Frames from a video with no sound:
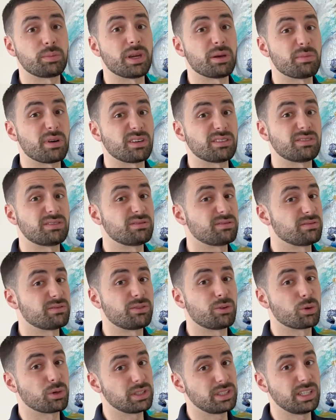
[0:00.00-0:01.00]
me about
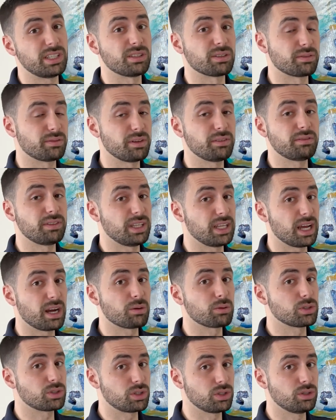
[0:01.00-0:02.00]
14 or 15
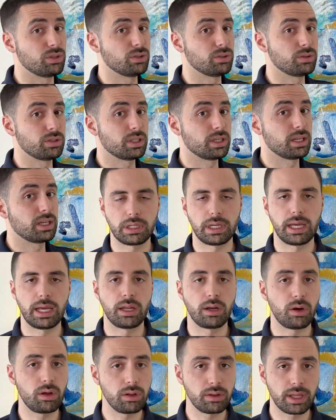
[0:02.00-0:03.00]
hours to do. And
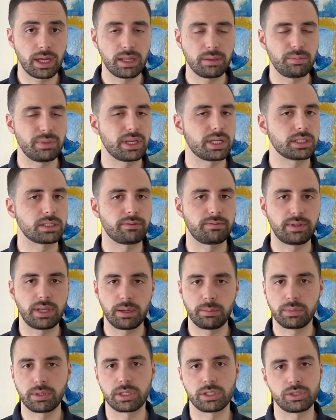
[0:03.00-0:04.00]
all that because of
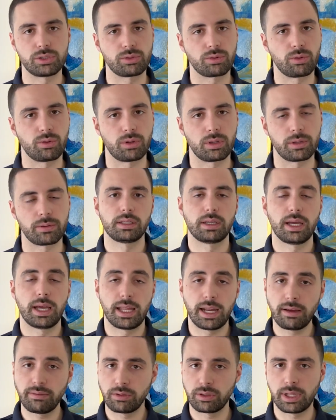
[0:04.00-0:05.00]
temp control. And
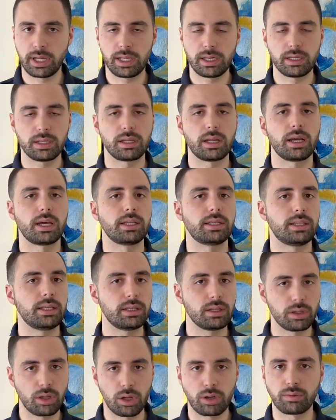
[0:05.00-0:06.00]
after that, I did a
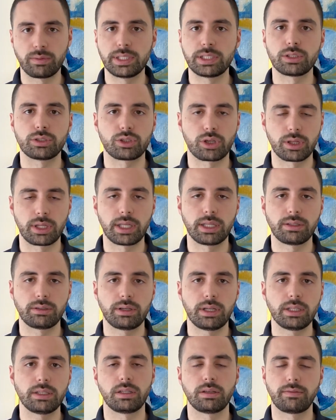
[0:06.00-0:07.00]
lot of research on the
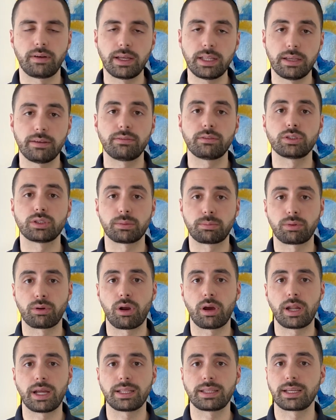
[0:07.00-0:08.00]
internet to find if there's a
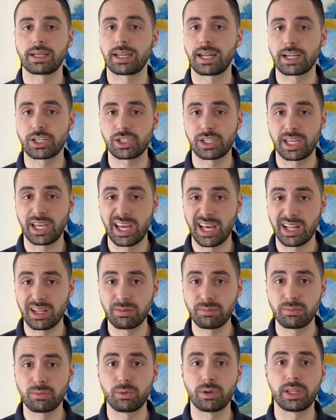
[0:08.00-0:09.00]
product that can actually
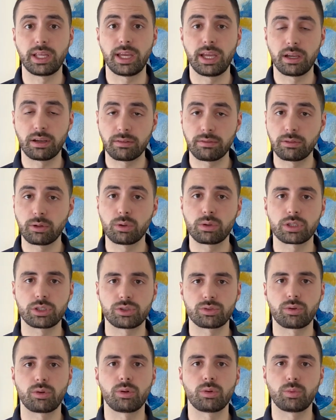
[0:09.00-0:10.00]
help with airflow
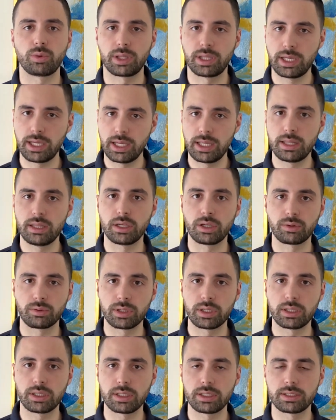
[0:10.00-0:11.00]
control within the grill.